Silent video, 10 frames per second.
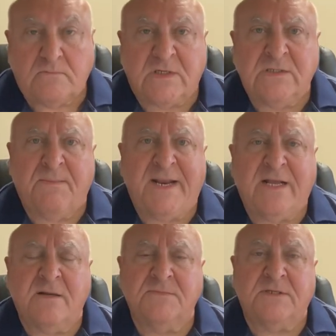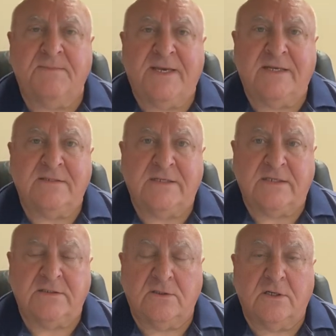somebody comes to me and
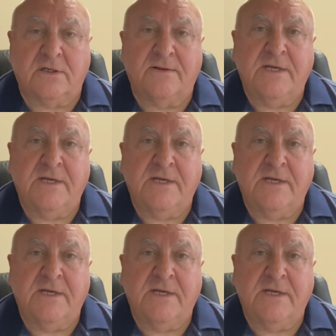says, look,